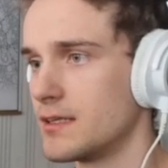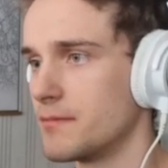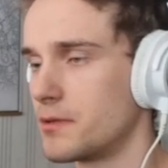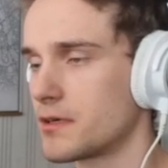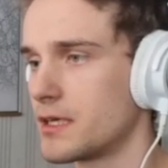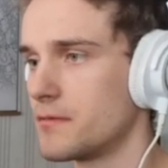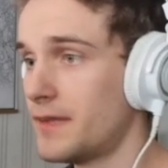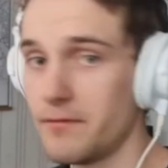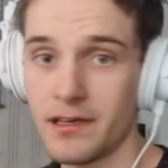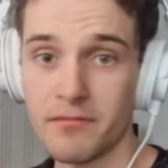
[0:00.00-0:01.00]
the plugin.
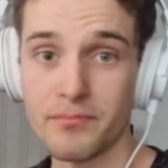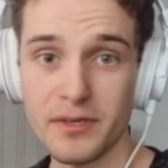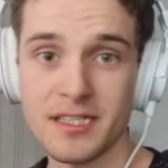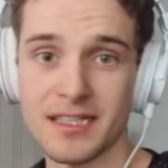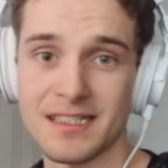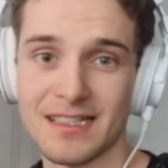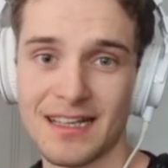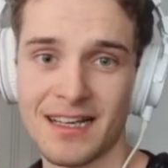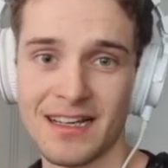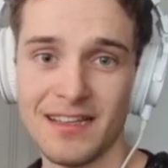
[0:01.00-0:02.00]
Then we have presets.
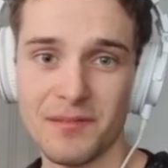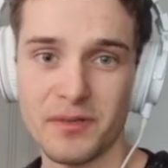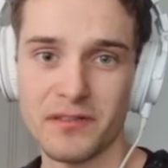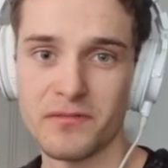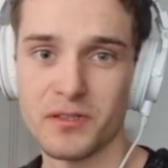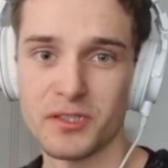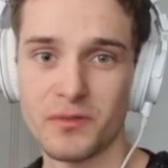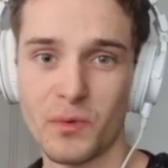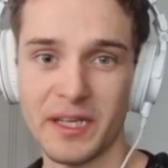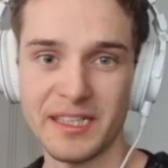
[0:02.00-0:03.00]
In the previous
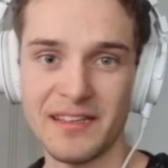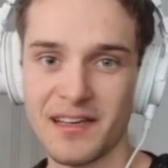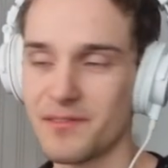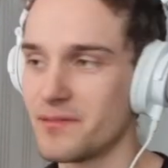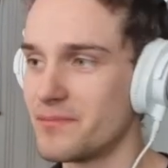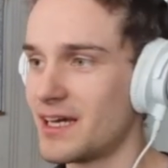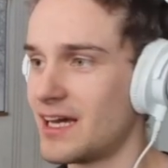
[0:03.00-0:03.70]
version we didn't have them,